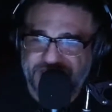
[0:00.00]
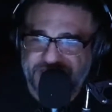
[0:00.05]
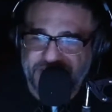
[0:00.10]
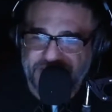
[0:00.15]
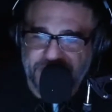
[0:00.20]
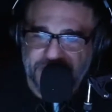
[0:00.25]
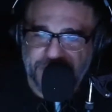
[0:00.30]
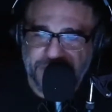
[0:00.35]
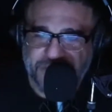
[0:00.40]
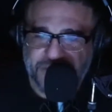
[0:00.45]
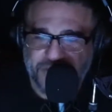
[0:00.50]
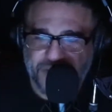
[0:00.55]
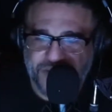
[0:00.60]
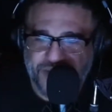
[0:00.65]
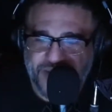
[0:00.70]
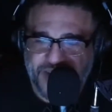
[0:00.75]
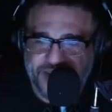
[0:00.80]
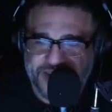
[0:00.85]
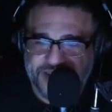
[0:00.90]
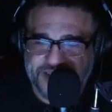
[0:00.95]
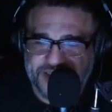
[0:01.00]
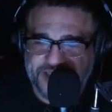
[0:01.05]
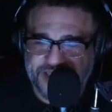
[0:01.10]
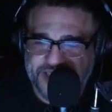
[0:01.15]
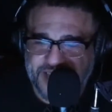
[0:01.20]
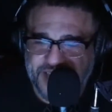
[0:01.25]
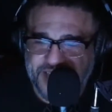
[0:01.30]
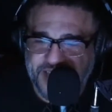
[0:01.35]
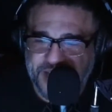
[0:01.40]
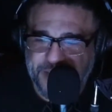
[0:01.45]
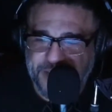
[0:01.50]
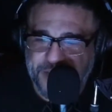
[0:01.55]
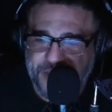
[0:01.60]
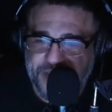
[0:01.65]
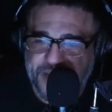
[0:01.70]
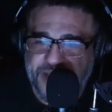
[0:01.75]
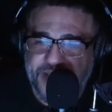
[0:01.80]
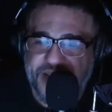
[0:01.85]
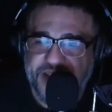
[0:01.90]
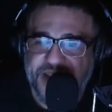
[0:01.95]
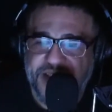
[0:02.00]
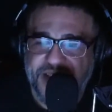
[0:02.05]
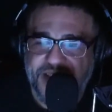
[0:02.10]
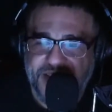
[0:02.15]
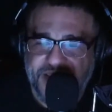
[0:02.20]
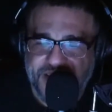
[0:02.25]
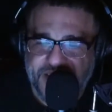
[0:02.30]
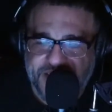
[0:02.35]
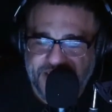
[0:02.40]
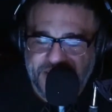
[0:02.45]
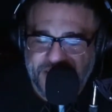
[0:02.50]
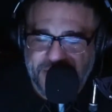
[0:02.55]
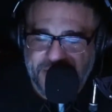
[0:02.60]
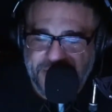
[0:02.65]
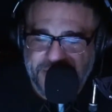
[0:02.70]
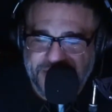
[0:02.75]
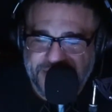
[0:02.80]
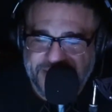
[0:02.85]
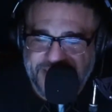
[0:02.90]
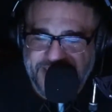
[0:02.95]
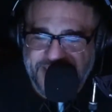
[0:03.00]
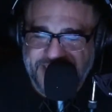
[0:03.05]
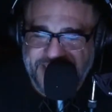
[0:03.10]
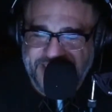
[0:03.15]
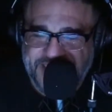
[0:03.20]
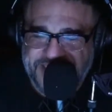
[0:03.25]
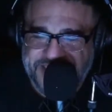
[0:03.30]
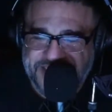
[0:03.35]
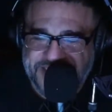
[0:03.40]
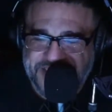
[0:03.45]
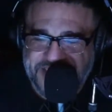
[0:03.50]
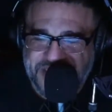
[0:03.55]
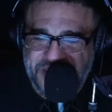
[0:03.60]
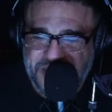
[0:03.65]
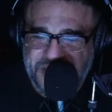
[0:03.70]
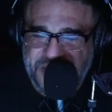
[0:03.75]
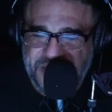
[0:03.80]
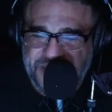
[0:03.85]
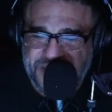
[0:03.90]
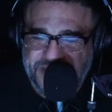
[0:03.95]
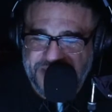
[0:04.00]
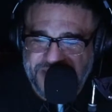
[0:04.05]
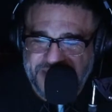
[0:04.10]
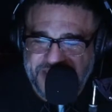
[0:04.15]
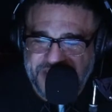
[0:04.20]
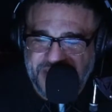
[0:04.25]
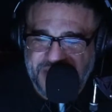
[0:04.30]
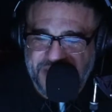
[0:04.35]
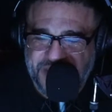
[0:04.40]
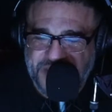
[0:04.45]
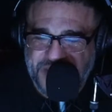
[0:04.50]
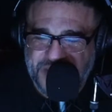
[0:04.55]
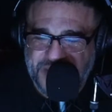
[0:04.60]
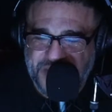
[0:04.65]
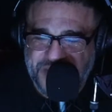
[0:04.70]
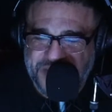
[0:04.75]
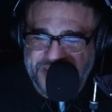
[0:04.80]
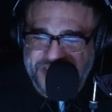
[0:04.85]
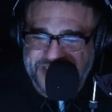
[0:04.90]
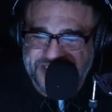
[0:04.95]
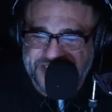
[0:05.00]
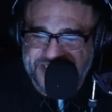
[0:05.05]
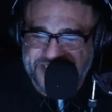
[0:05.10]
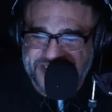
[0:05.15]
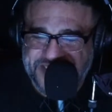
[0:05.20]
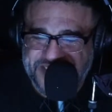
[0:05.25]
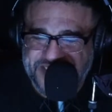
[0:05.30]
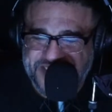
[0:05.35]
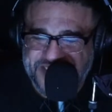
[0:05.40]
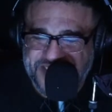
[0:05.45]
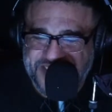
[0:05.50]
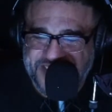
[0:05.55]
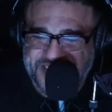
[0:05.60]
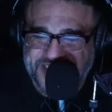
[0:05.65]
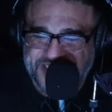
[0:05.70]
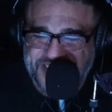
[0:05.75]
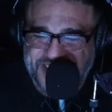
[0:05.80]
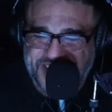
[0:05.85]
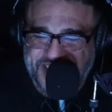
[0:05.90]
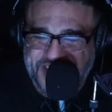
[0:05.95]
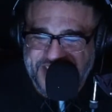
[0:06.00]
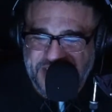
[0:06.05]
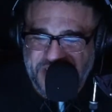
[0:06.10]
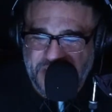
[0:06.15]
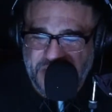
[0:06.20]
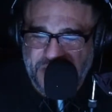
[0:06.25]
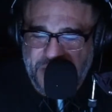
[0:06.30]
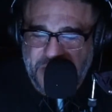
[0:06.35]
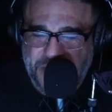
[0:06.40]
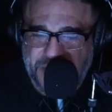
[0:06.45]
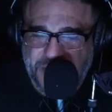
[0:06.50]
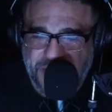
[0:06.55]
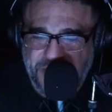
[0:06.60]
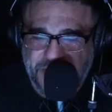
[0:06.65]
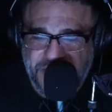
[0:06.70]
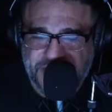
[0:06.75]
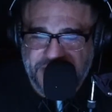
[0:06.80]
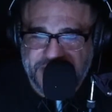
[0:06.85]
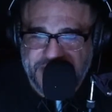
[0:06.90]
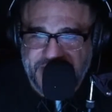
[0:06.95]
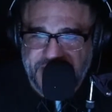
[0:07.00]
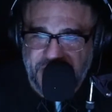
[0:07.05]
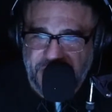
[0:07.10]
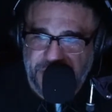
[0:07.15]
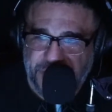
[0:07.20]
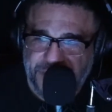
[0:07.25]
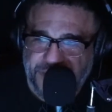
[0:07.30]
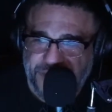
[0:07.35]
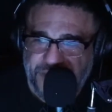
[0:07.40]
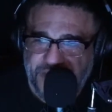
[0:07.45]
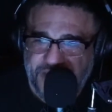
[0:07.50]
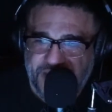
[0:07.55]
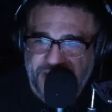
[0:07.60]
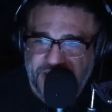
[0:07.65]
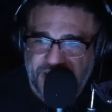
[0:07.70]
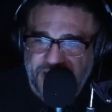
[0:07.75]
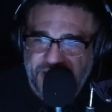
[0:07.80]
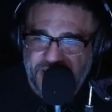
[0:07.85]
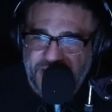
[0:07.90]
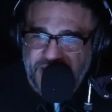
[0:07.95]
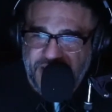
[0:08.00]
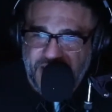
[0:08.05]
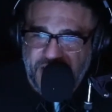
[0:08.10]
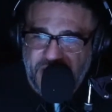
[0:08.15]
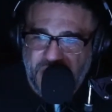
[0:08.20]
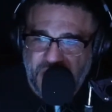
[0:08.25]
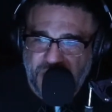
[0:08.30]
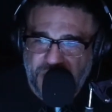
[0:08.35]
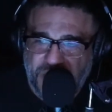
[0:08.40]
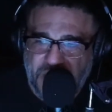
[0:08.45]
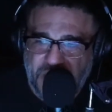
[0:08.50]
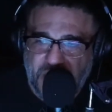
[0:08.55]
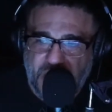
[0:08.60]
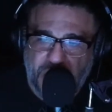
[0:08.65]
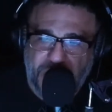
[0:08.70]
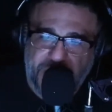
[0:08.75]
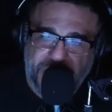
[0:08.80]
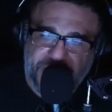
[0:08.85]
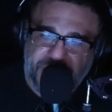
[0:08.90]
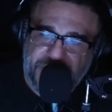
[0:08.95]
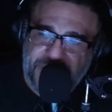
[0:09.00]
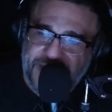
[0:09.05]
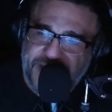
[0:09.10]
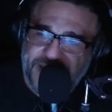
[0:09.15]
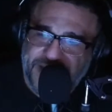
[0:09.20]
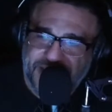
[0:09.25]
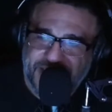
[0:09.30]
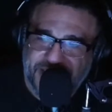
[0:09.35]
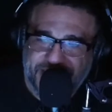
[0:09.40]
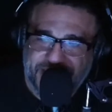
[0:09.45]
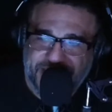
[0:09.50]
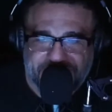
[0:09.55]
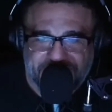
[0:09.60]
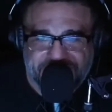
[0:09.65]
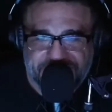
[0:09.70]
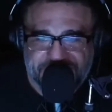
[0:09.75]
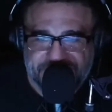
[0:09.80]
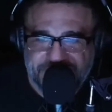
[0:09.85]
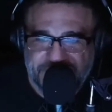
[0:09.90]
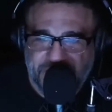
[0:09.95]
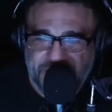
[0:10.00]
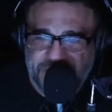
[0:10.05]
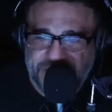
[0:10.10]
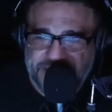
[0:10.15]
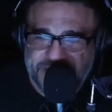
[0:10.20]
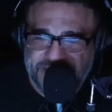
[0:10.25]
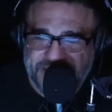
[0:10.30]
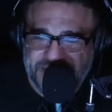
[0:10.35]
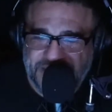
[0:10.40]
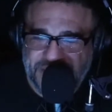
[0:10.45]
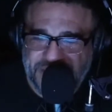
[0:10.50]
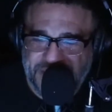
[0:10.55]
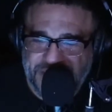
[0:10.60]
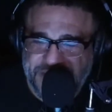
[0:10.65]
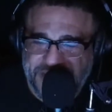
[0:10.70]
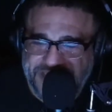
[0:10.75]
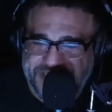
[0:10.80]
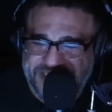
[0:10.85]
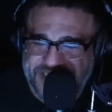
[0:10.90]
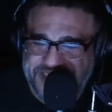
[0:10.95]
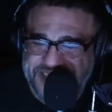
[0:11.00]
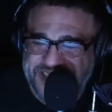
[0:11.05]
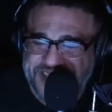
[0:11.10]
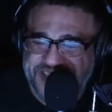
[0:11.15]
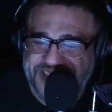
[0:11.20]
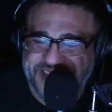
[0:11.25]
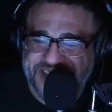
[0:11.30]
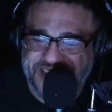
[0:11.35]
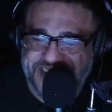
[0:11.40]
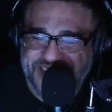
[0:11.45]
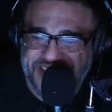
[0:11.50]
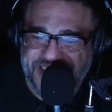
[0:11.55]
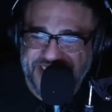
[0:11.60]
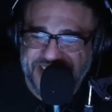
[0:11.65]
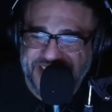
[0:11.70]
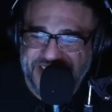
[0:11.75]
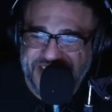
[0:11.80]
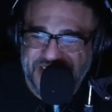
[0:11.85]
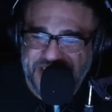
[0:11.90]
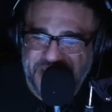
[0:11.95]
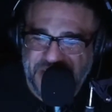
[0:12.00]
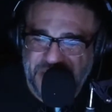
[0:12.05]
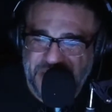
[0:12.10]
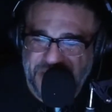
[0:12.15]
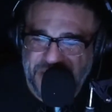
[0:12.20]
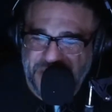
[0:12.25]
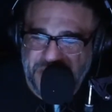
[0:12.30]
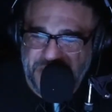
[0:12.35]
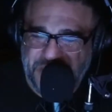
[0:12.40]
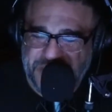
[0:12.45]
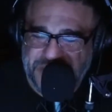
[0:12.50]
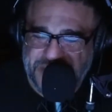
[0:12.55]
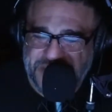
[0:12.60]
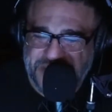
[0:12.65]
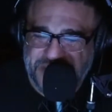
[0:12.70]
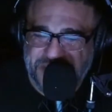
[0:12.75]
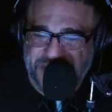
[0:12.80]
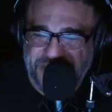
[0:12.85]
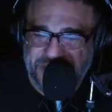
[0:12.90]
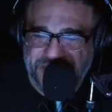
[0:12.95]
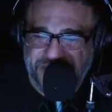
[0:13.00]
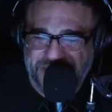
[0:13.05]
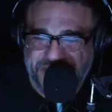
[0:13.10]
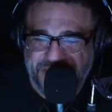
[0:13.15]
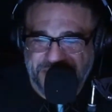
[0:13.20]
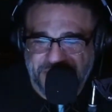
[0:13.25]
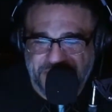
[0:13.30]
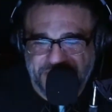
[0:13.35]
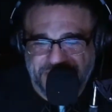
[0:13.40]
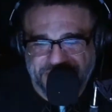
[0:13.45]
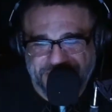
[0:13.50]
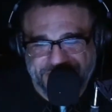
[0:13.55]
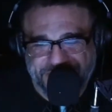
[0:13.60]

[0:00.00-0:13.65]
Ms. Morales, good night. Ms. Dana, I see you. Thank you for joining us. And I'll be reaching out. I hope everybody, don't let this affect your viewership, but